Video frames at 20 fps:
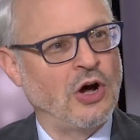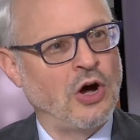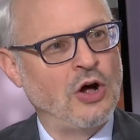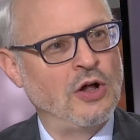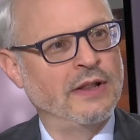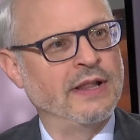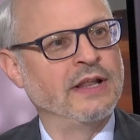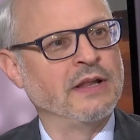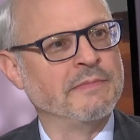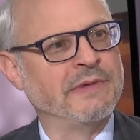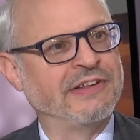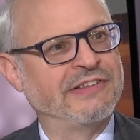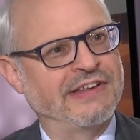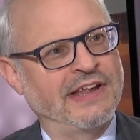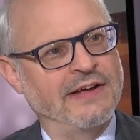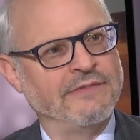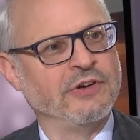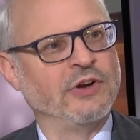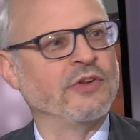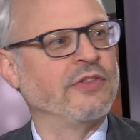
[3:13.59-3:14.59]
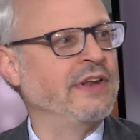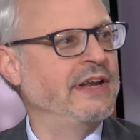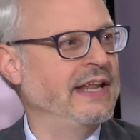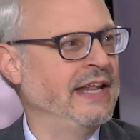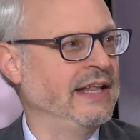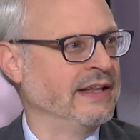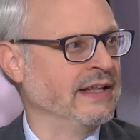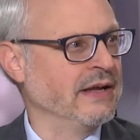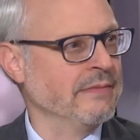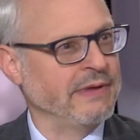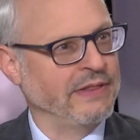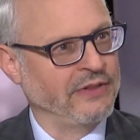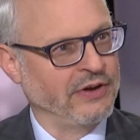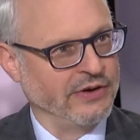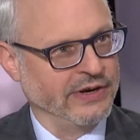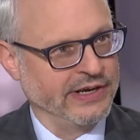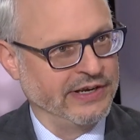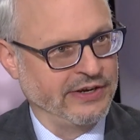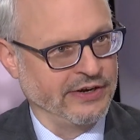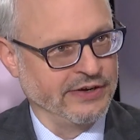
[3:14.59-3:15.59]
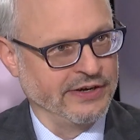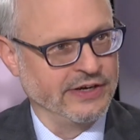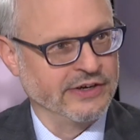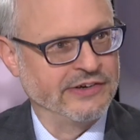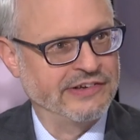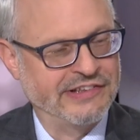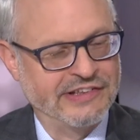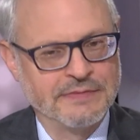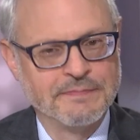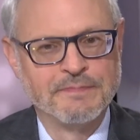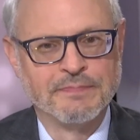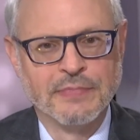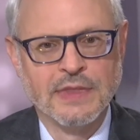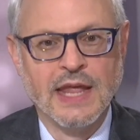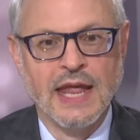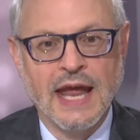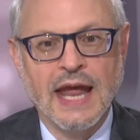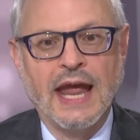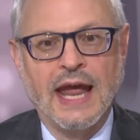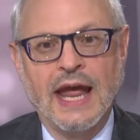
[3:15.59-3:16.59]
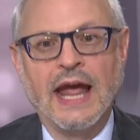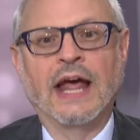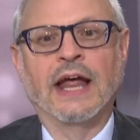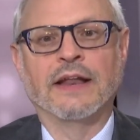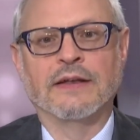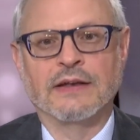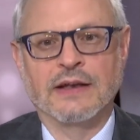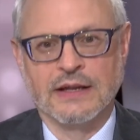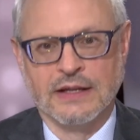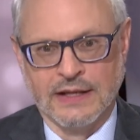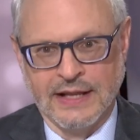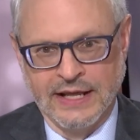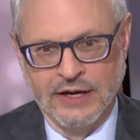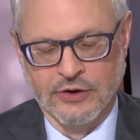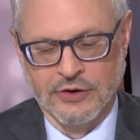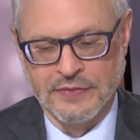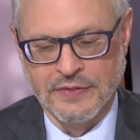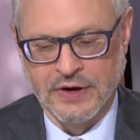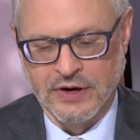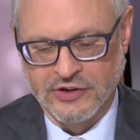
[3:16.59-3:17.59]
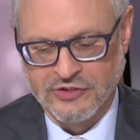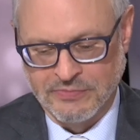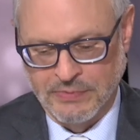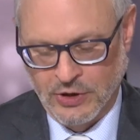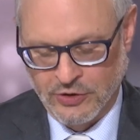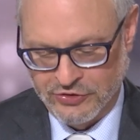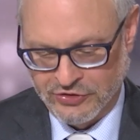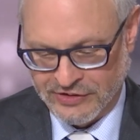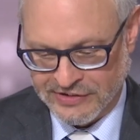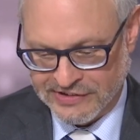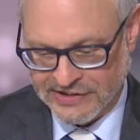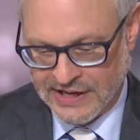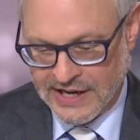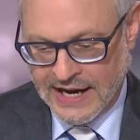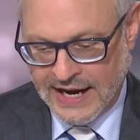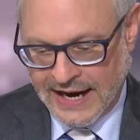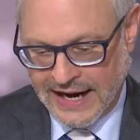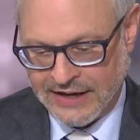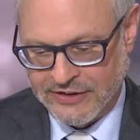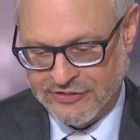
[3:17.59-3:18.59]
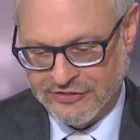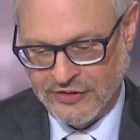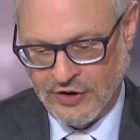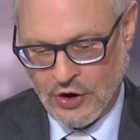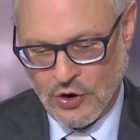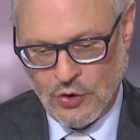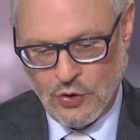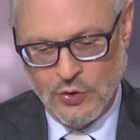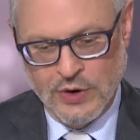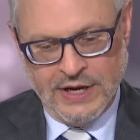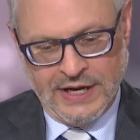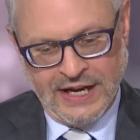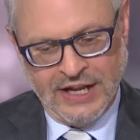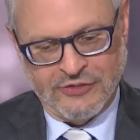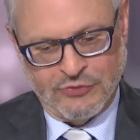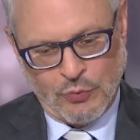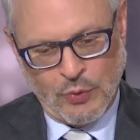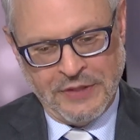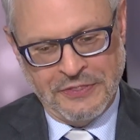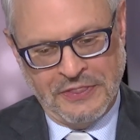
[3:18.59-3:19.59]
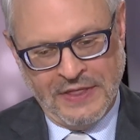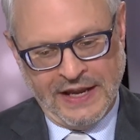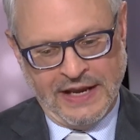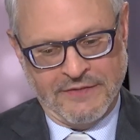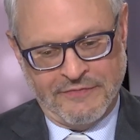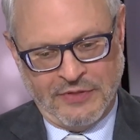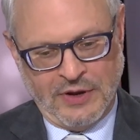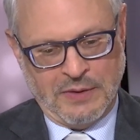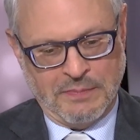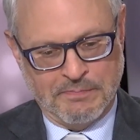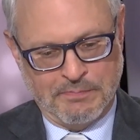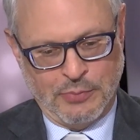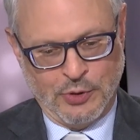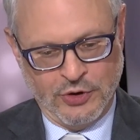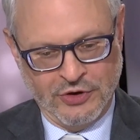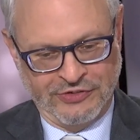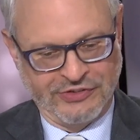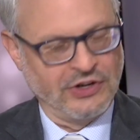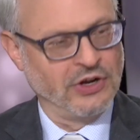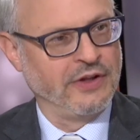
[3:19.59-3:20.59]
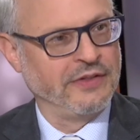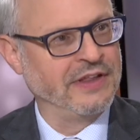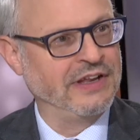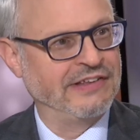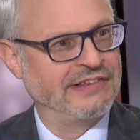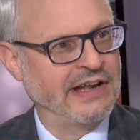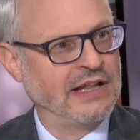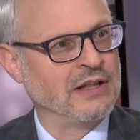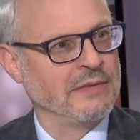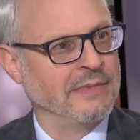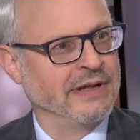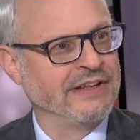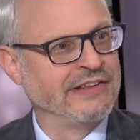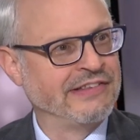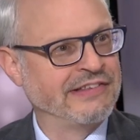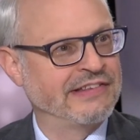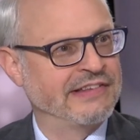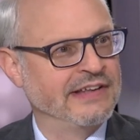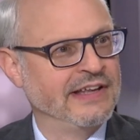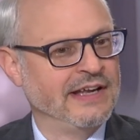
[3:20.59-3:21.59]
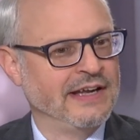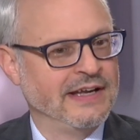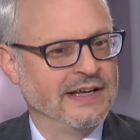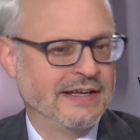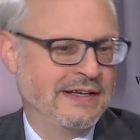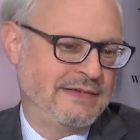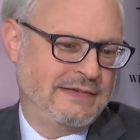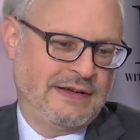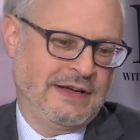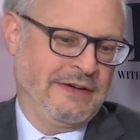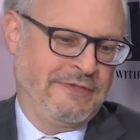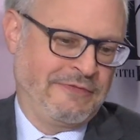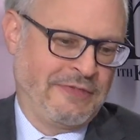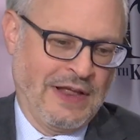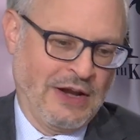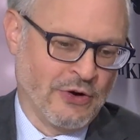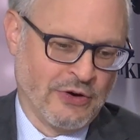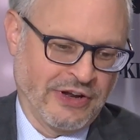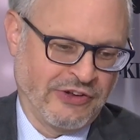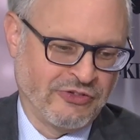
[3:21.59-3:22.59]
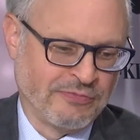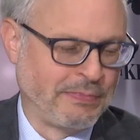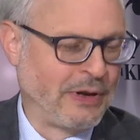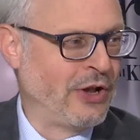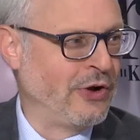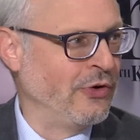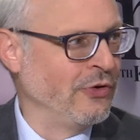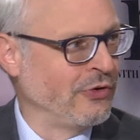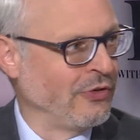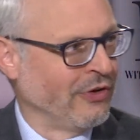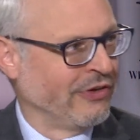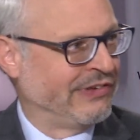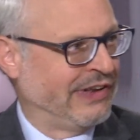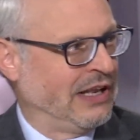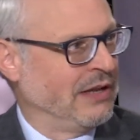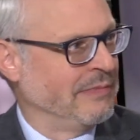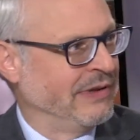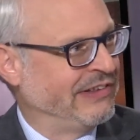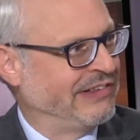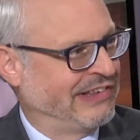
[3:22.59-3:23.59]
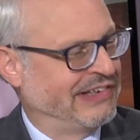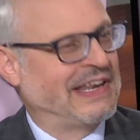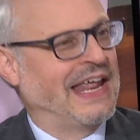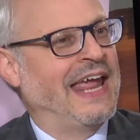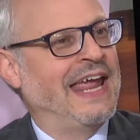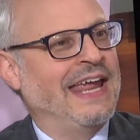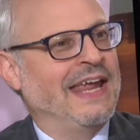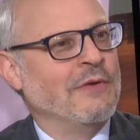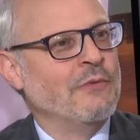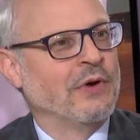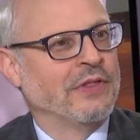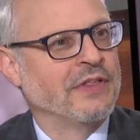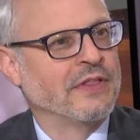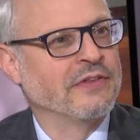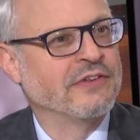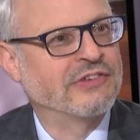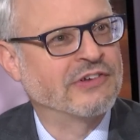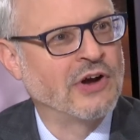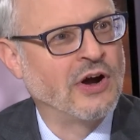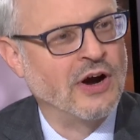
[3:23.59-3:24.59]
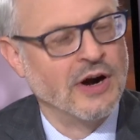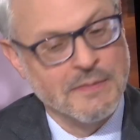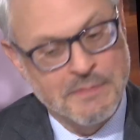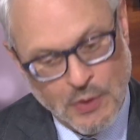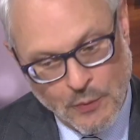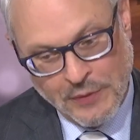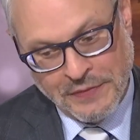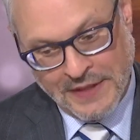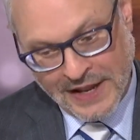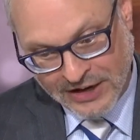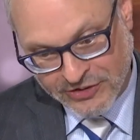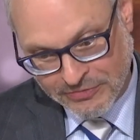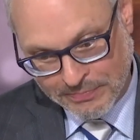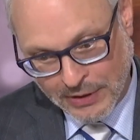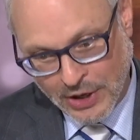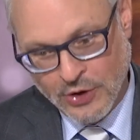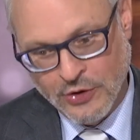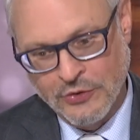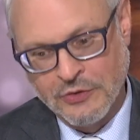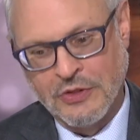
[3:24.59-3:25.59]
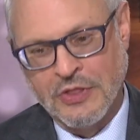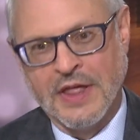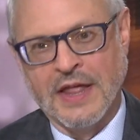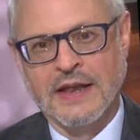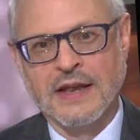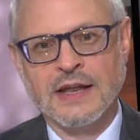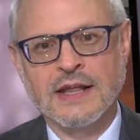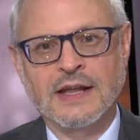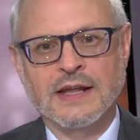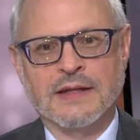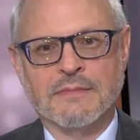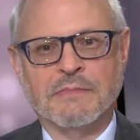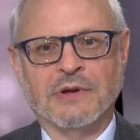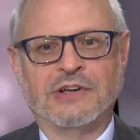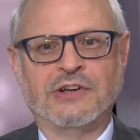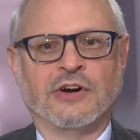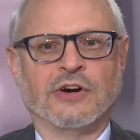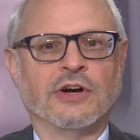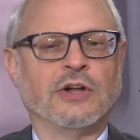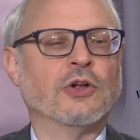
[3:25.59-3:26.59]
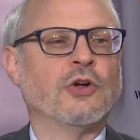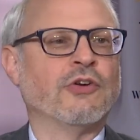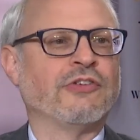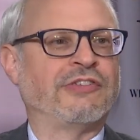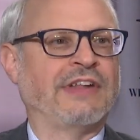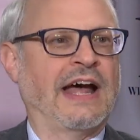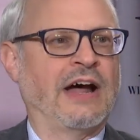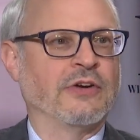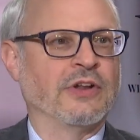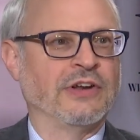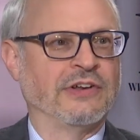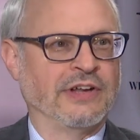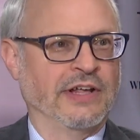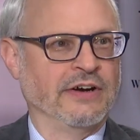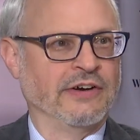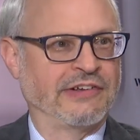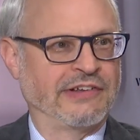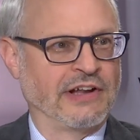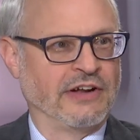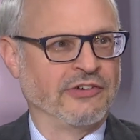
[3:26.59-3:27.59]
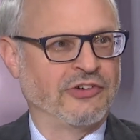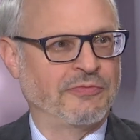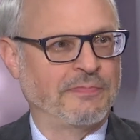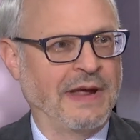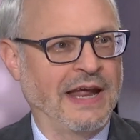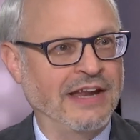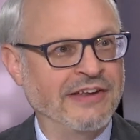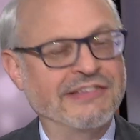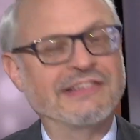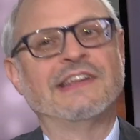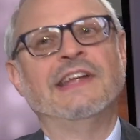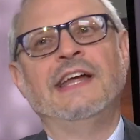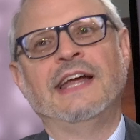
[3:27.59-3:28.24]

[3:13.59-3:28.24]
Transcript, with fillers: all elements heavier than helium in their interiors and later in their explosions. And so it's one thing if they're producing all these elements. If they don't explode, those elements stay within the yeah. star. But when they explode, then material goes out into interstellar space,